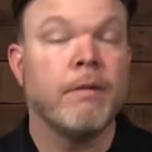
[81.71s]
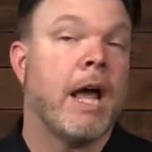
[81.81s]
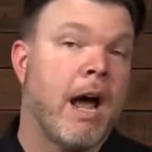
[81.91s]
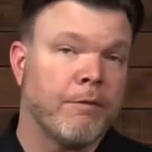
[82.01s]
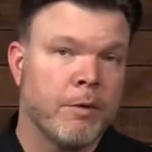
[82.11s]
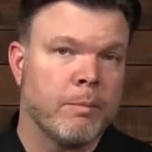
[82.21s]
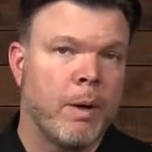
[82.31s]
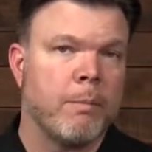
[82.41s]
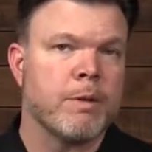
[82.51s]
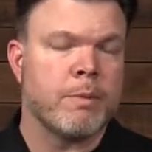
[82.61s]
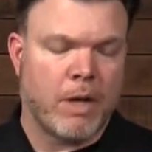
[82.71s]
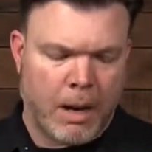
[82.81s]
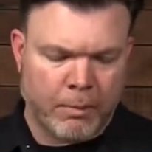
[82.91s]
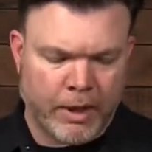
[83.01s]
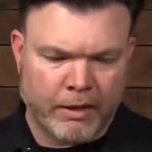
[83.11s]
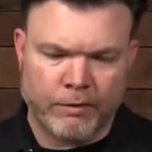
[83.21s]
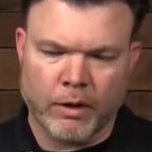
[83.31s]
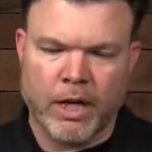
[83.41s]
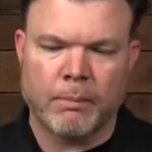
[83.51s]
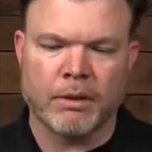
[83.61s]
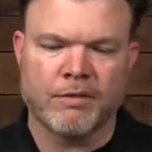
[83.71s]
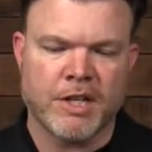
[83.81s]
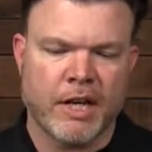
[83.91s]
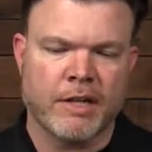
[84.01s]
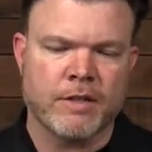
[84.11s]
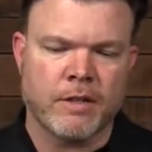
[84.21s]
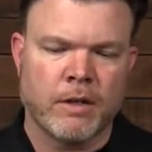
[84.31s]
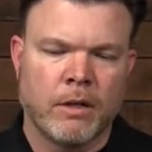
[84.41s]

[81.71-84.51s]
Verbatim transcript: After the pump has been operating for a couple of seconds,